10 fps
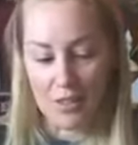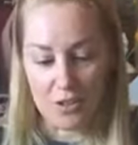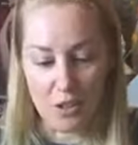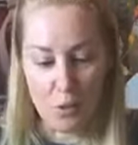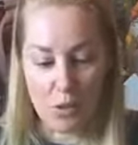
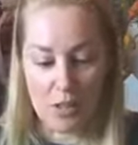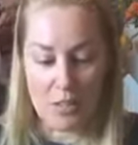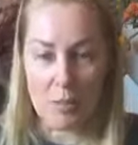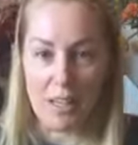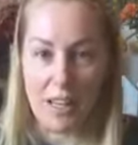So I want it
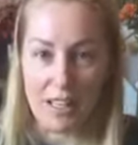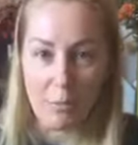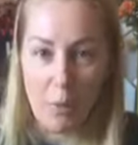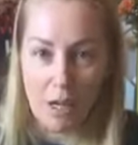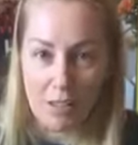to be kind
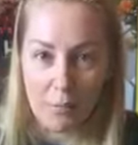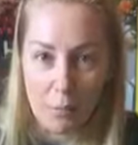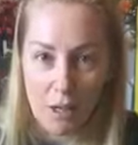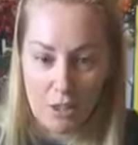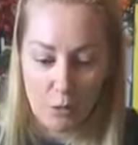of
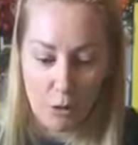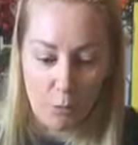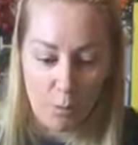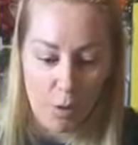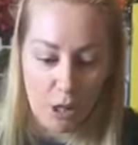monochrome
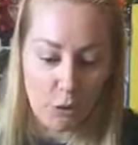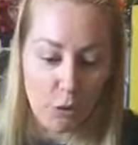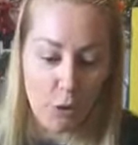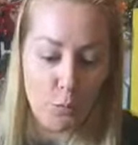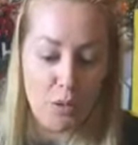on
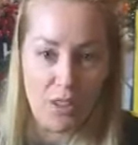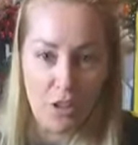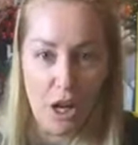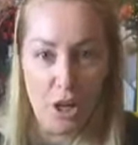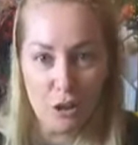monochrome, but the
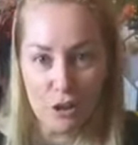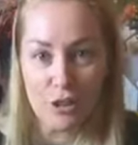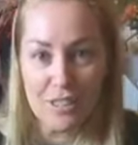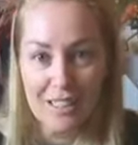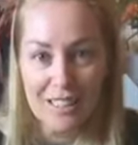color
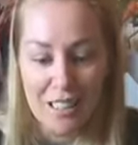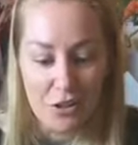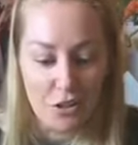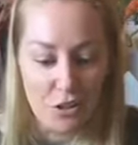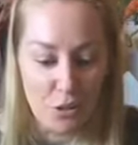
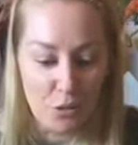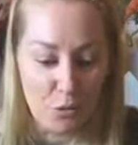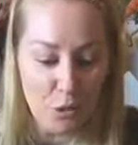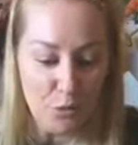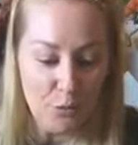to show
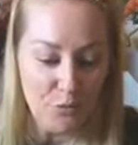through.